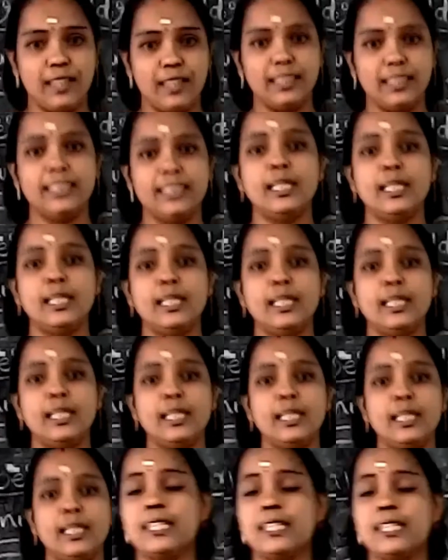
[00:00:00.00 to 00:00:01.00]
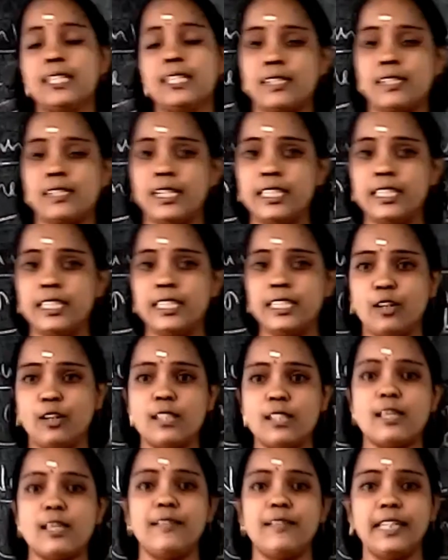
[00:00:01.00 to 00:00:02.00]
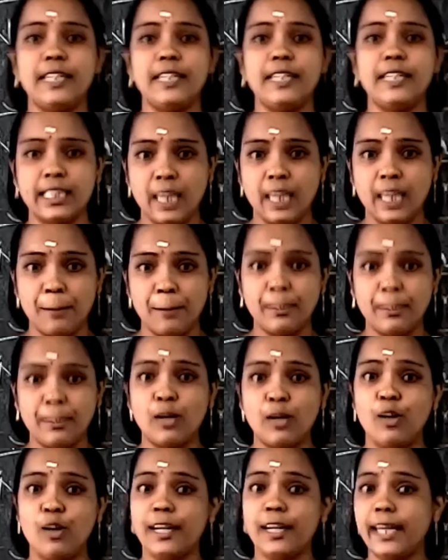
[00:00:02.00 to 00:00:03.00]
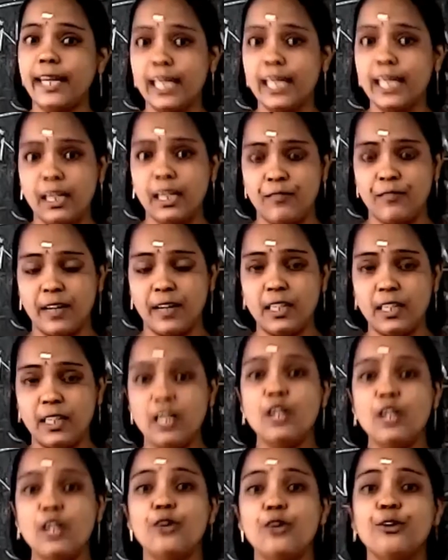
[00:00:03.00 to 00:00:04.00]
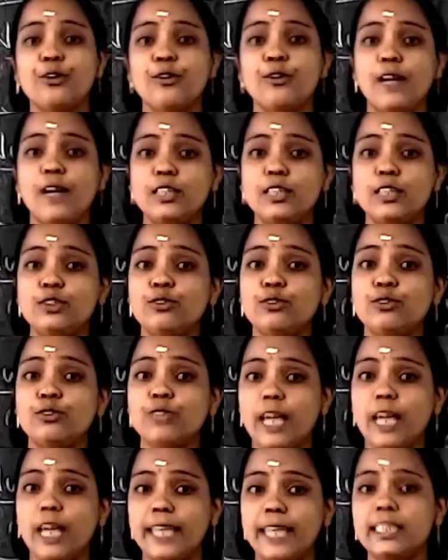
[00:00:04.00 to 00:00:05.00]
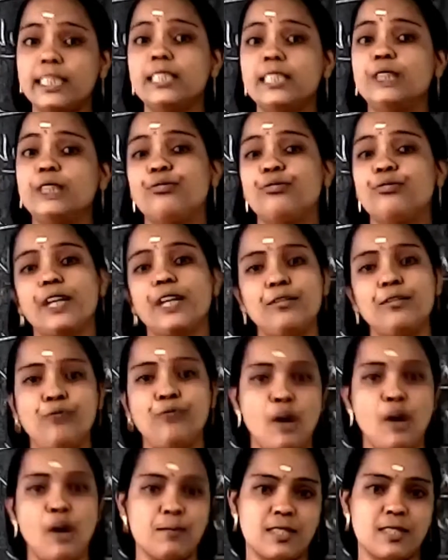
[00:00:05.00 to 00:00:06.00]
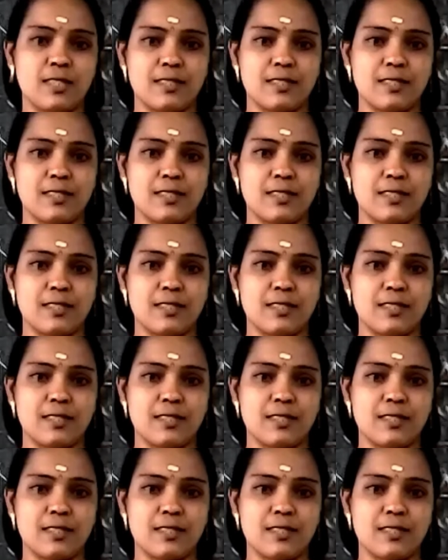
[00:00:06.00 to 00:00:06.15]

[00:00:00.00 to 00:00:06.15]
That number, that is 6-digit or 7-digit number already given. You want to write in different forms.